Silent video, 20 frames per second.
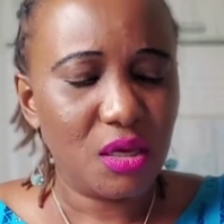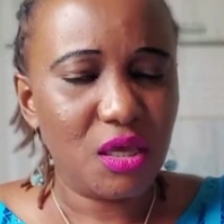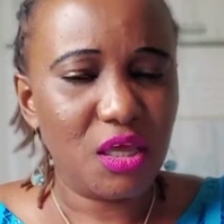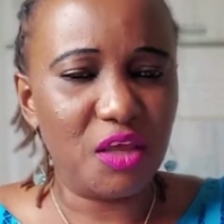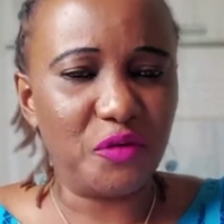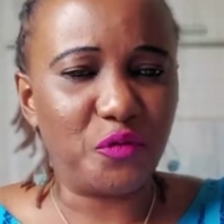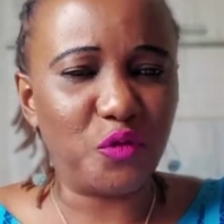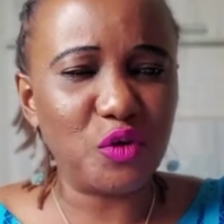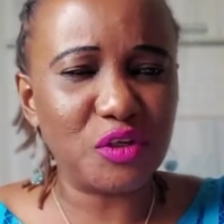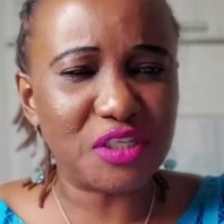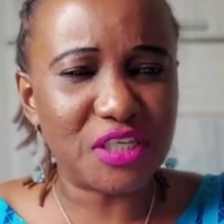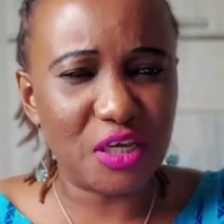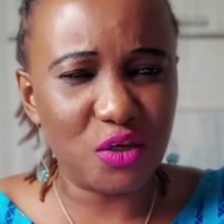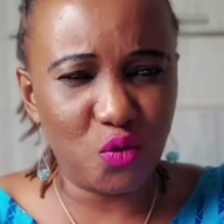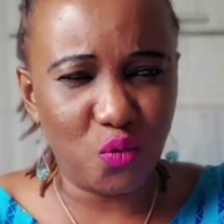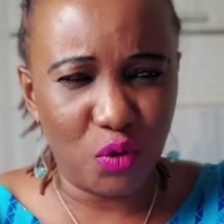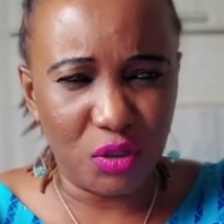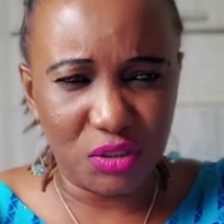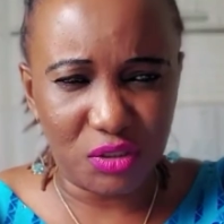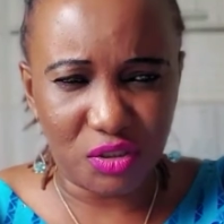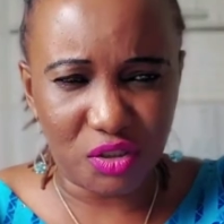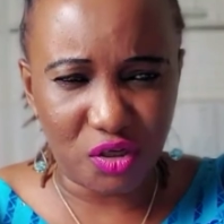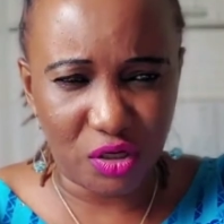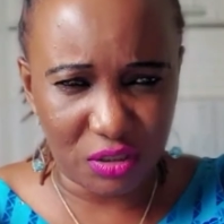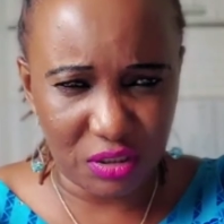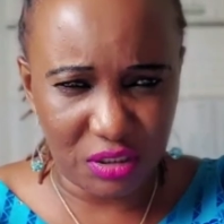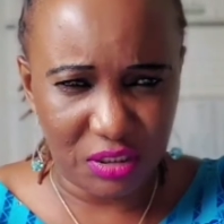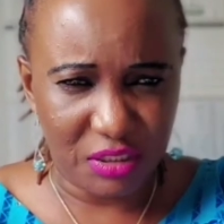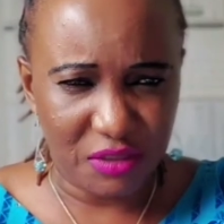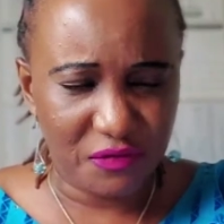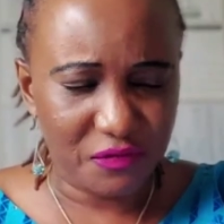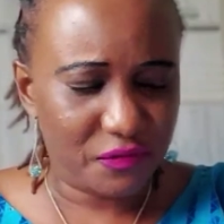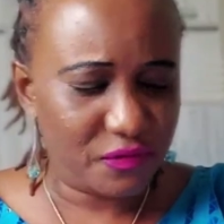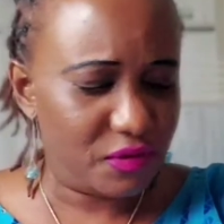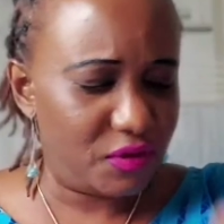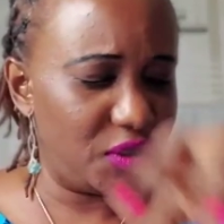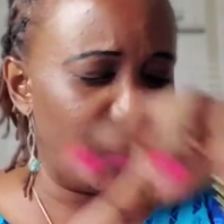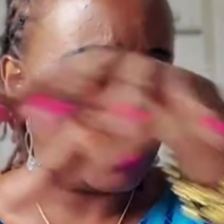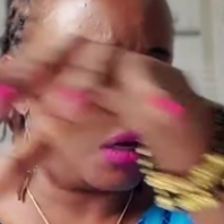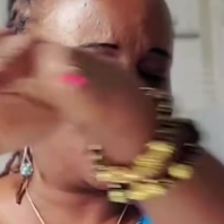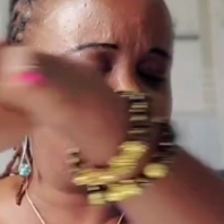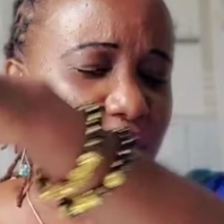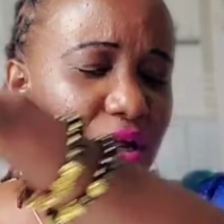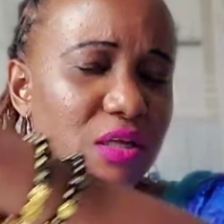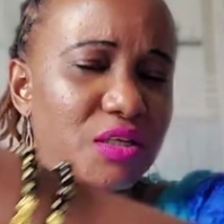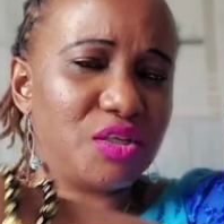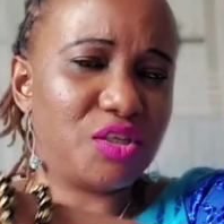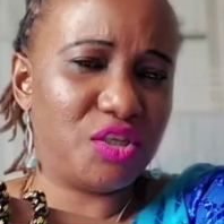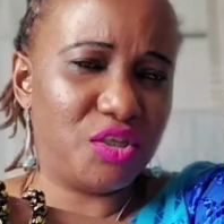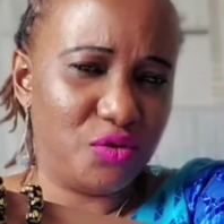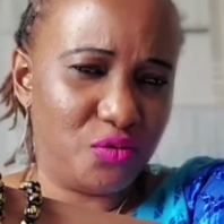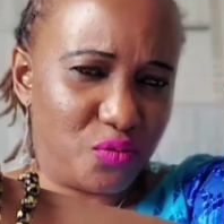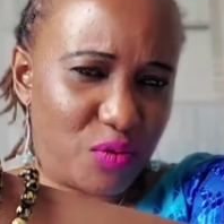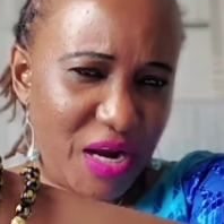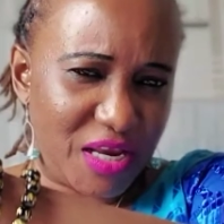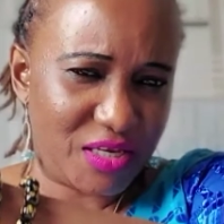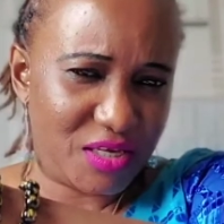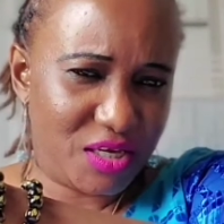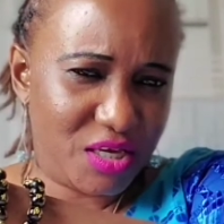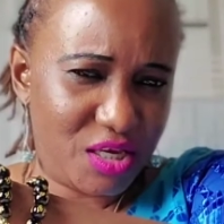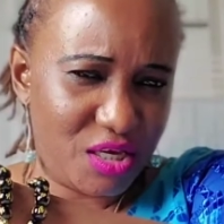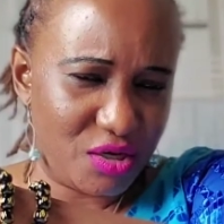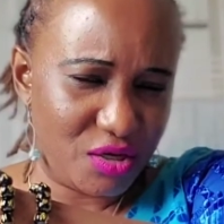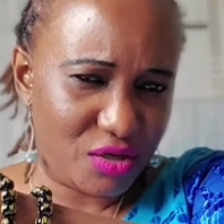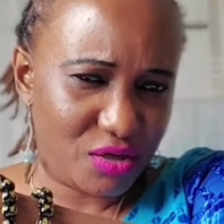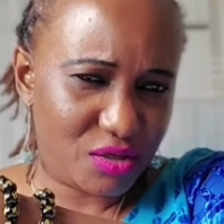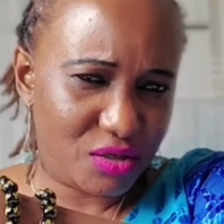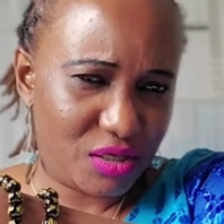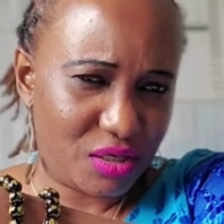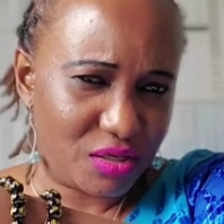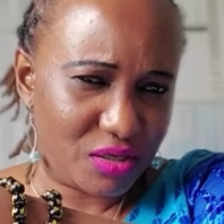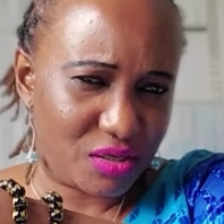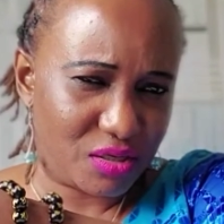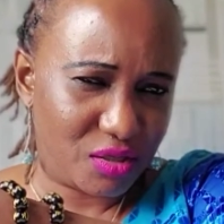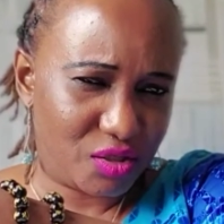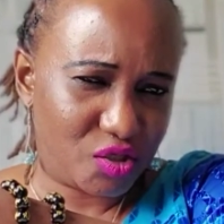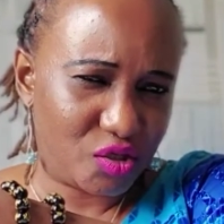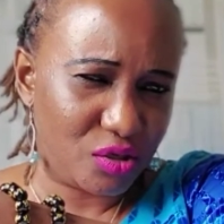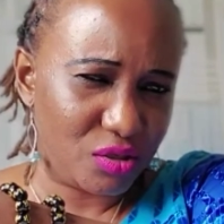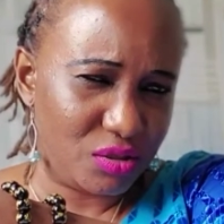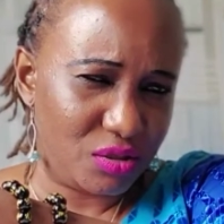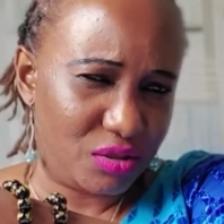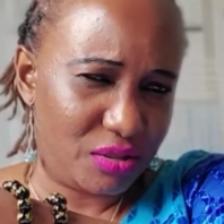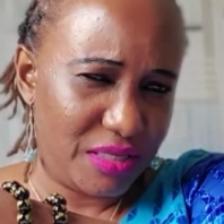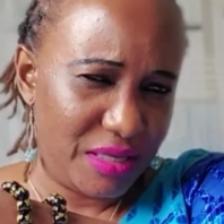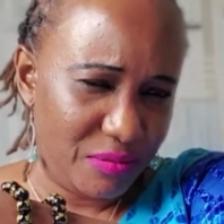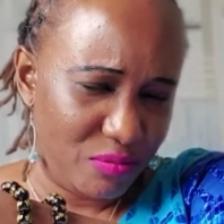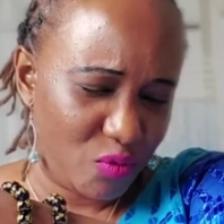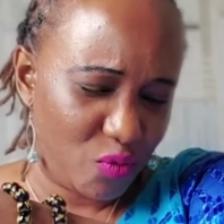If you say you want short sleeve, they cut you right here. They cut your limb